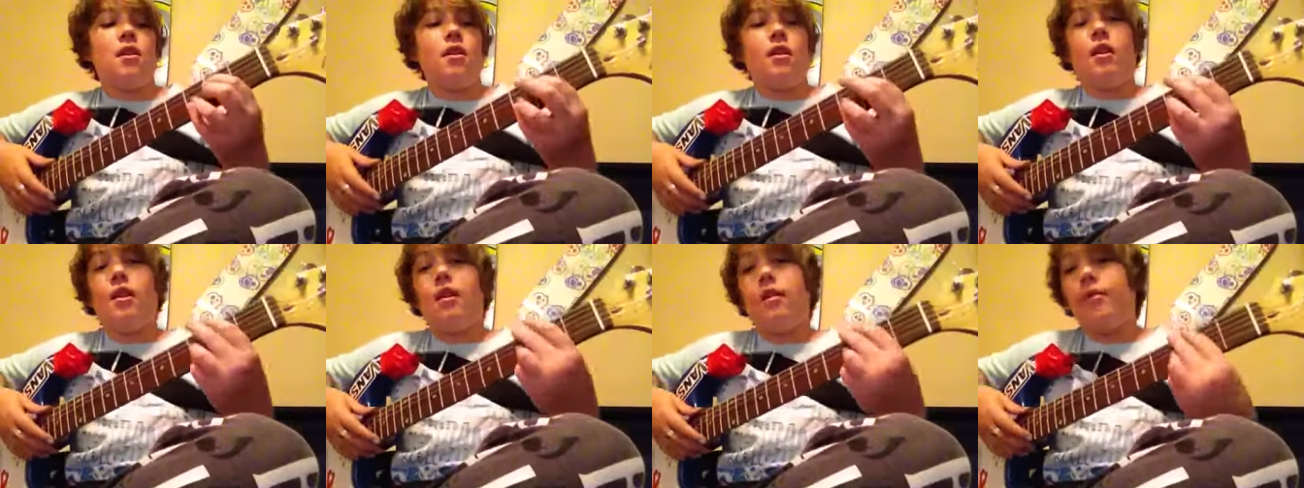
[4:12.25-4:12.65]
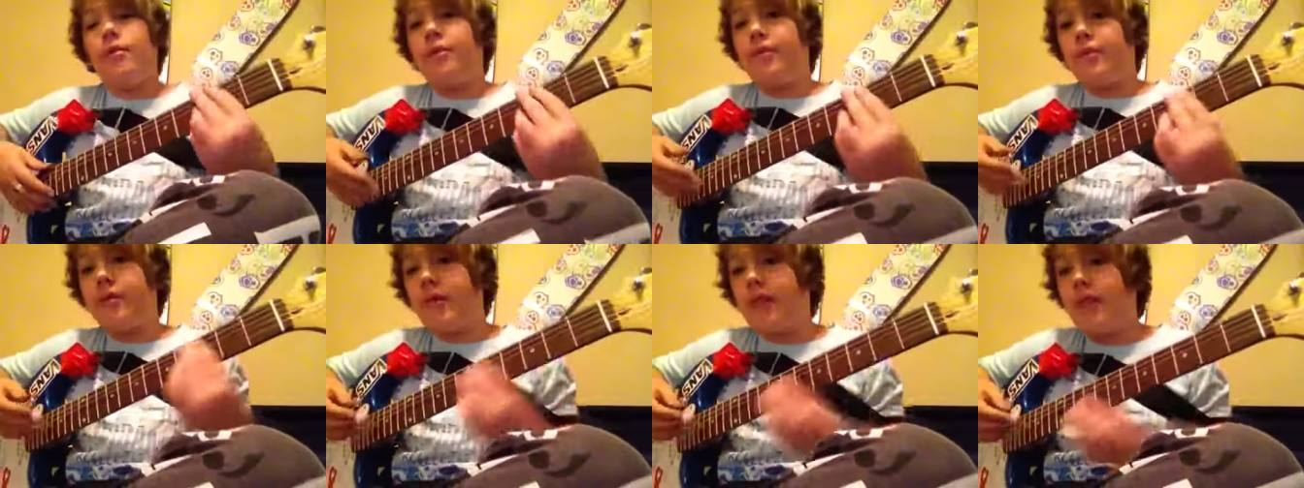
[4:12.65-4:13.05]
And
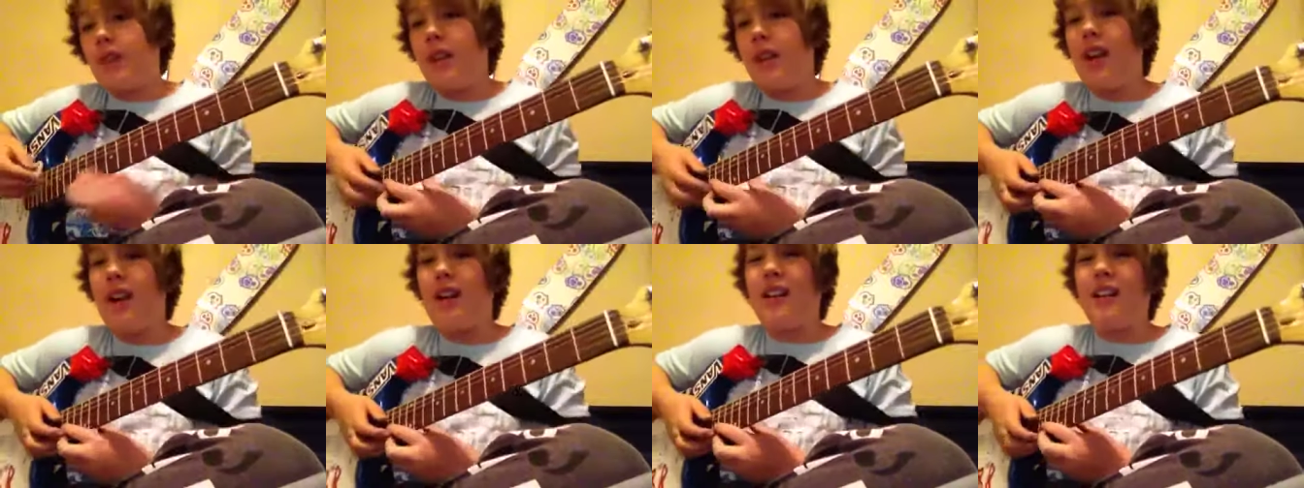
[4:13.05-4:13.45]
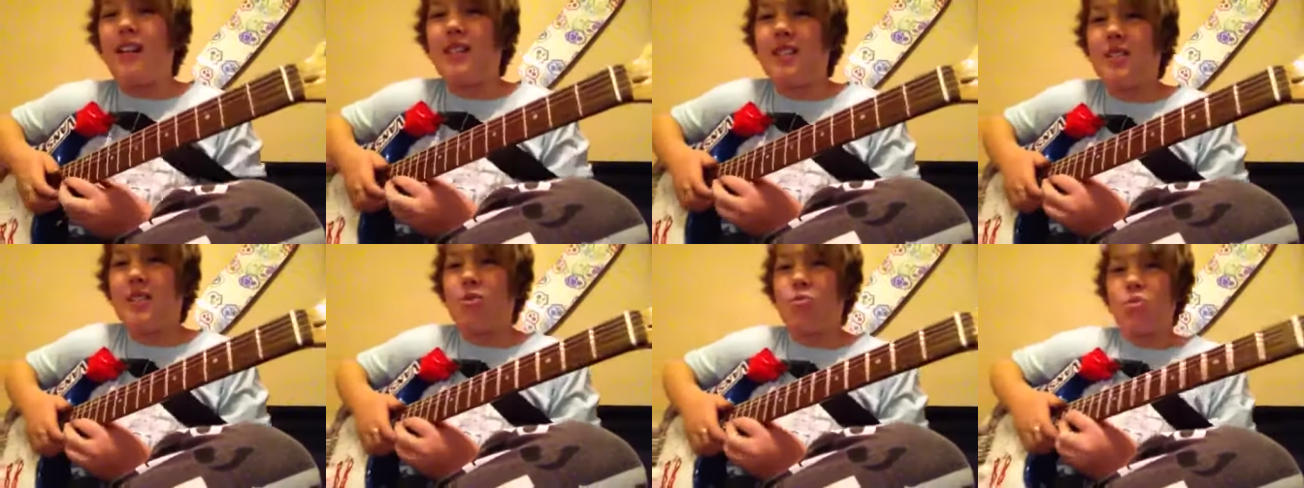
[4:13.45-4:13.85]
I
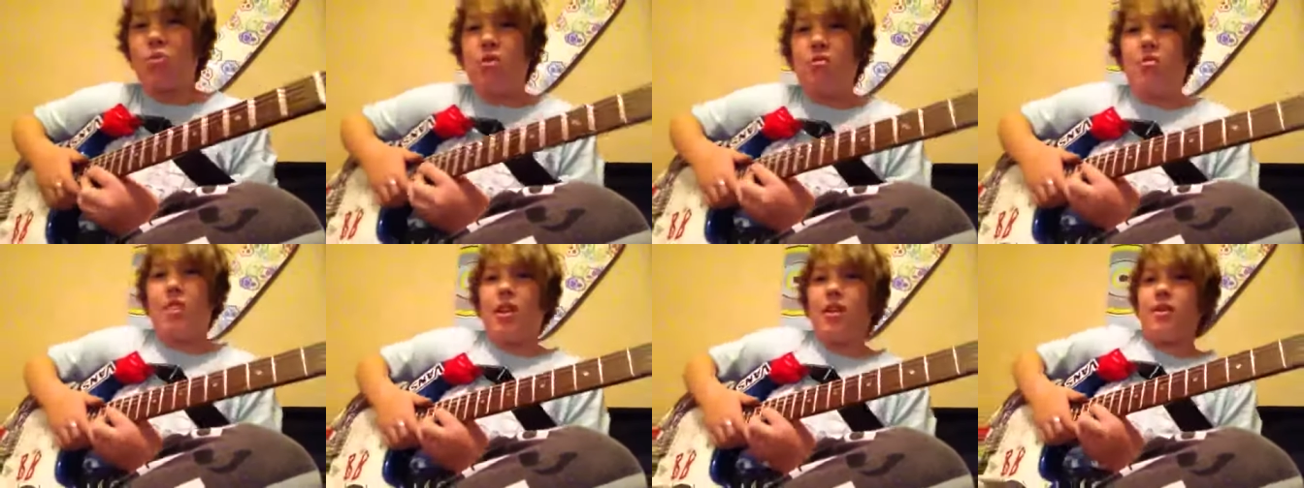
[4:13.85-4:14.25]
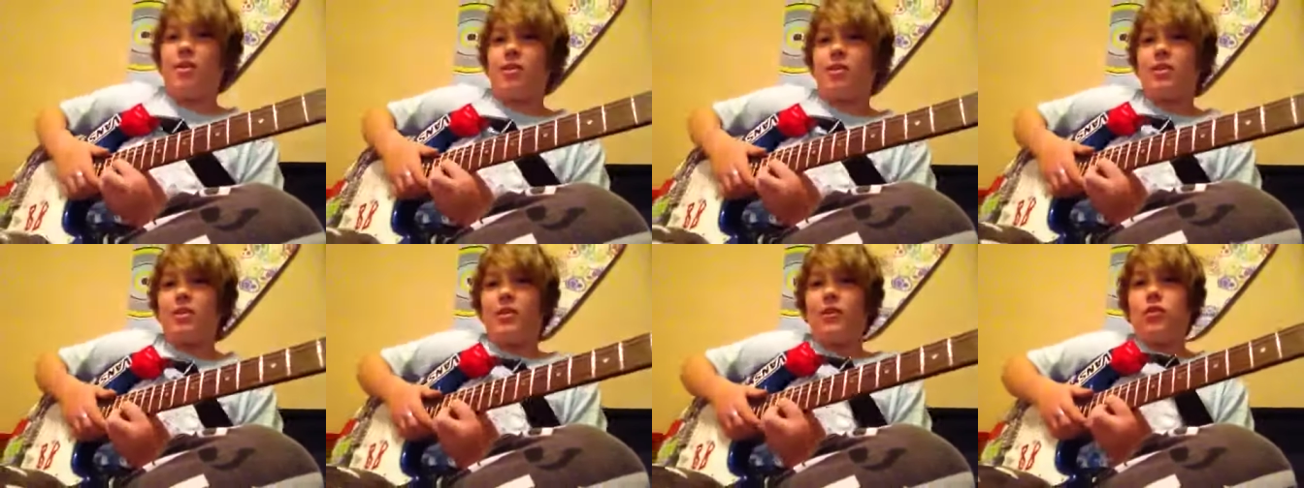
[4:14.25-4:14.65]
like to put my own
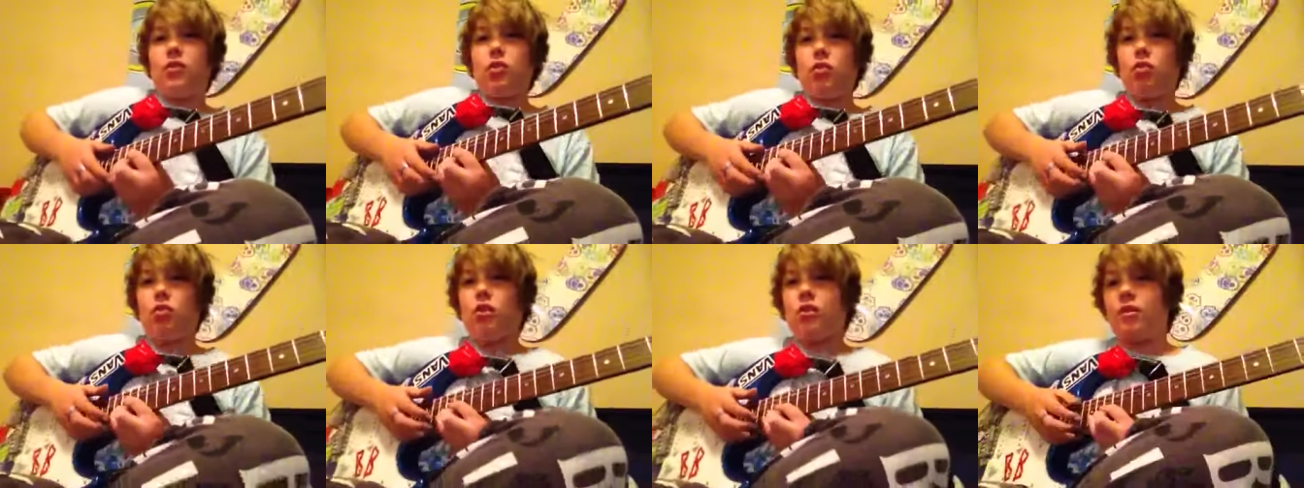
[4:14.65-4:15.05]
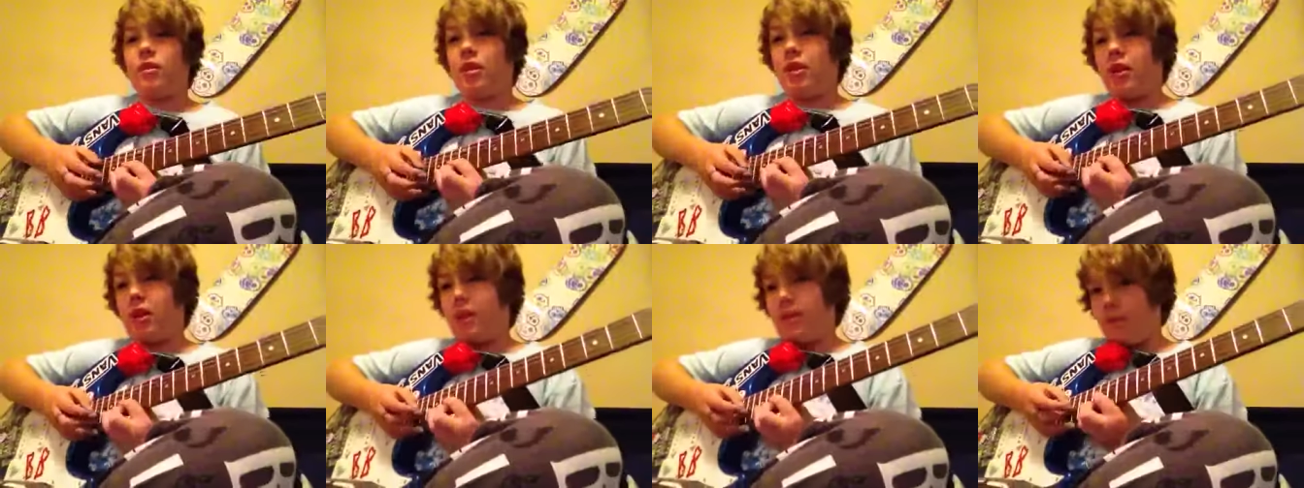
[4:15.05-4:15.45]
stuff to it,
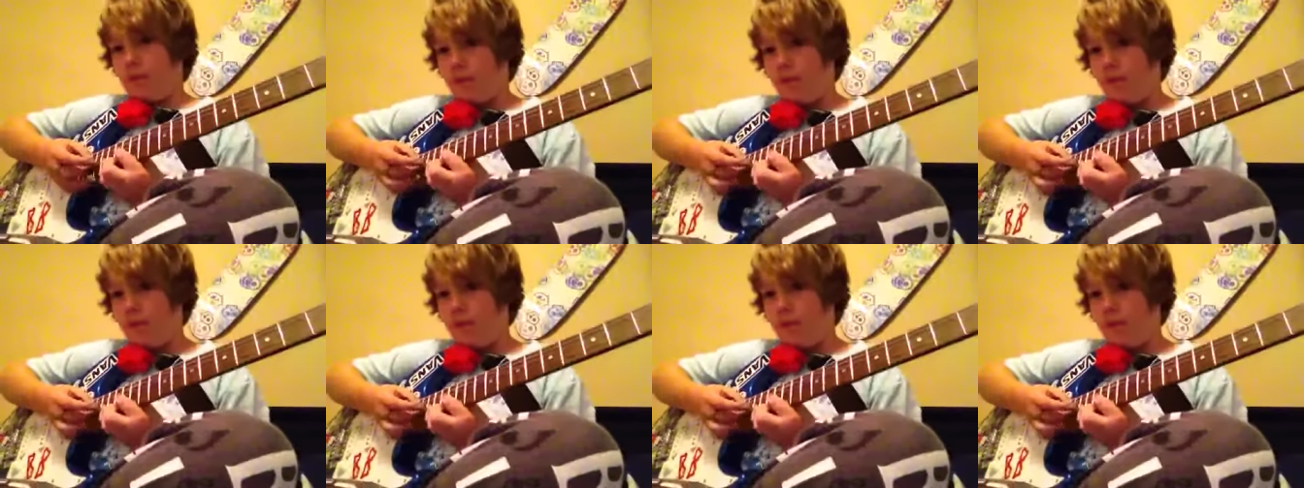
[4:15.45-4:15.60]
like...